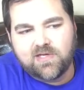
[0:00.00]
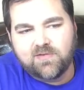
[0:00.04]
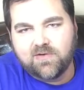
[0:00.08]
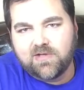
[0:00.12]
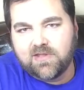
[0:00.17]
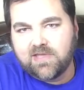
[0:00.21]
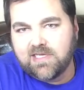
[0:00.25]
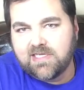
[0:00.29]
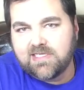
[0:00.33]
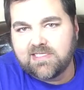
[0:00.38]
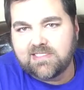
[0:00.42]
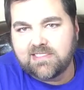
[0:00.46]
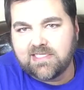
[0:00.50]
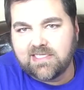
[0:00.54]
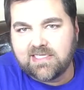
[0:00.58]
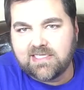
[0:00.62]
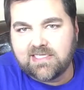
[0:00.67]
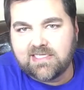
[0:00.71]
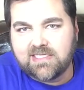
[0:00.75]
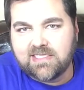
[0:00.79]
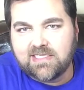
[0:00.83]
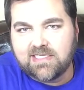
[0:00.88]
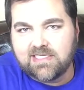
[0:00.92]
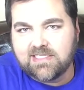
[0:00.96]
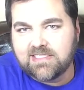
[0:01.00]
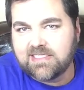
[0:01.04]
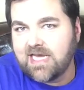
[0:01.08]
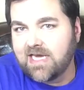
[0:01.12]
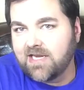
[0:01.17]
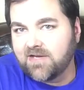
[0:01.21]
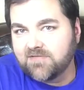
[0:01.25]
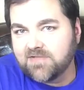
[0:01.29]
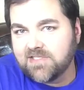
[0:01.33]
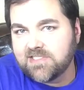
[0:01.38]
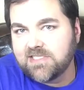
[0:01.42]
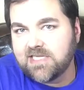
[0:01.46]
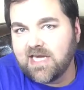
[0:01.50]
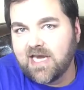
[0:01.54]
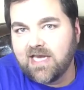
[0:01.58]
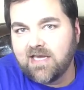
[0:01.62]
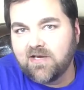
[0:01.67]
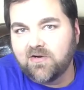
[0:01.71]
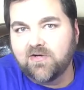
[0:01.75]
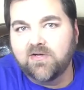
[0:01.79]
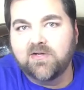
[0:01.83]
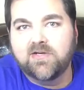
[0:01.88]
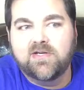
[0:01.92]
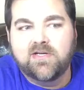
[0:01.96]
they say is out of
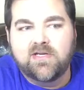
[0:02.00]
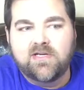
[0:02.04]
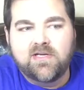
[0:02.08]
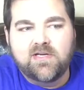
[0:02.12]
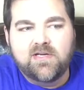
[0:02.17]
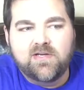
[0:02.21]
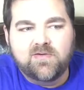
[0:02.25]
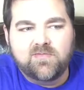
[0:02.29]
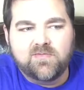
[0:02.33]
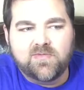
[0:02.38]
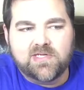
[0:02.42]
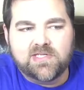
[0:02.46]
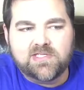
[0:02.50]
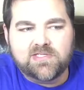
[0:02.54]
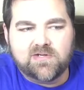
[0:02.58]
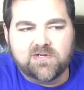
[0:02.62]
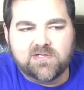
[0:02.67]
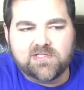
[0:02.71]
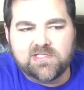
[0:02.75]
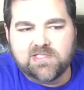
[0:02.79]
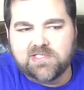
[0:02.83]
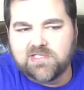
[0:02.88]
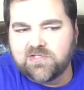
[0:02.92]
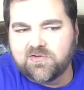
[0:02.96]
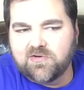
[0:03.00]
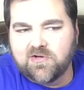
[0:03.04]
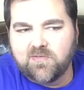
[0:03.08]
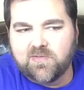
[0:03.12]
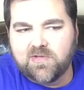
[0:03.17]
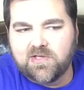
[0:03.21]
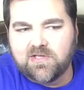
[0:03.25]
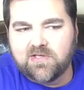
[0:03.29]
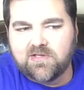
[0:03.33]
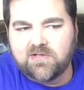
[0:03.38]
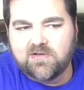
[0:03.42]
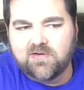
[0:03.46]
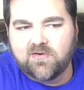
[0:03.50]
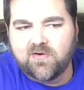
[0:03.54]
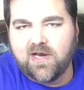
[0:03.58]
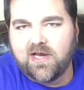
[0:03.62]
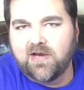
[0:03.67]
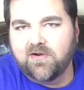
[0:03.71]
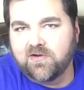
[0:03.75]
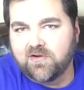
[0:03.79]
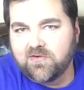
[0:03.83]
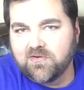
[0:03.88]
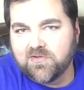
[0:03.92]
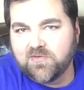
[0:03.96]
style, but he starts to strum and the
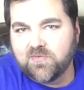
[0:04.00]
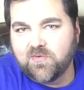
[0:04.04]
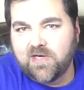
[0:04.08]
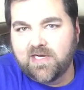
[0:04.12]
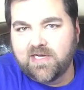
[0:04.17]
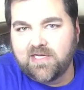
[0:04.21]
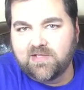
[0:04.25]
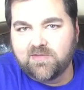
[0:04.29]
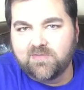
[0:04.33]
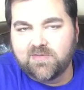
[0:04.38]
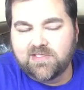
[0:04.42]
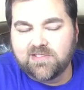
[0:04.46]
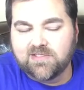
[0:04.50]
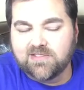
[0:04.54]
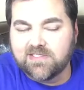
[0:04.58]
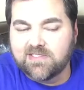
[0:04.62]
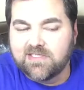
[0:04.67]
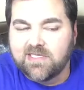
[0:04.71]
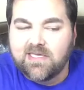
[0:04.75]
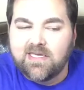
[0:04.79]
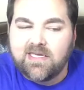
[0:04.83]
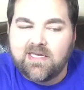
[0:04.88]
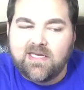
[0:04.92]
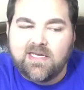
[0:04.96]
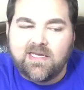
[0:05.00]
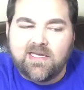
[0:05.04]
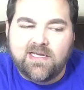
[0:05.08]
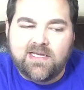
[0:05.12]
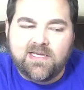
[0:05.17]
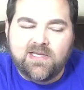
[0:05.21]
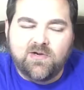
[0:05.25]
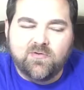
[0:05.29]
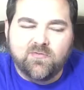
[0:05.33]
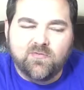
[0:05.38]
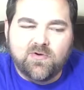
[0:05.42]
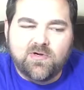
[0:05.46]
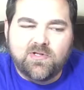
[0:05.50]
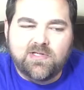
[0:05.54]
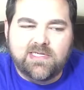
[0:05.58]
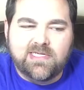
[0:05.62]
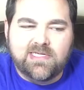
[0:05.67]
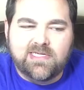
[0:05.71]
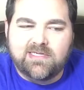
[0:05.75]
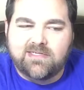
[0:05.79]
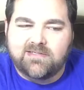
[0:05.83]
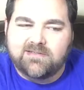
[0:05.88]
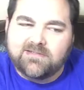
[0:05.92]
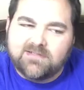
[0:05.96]
crowd goes wild because,
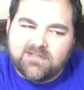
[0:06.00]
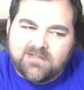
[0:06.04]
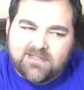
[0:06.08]
really,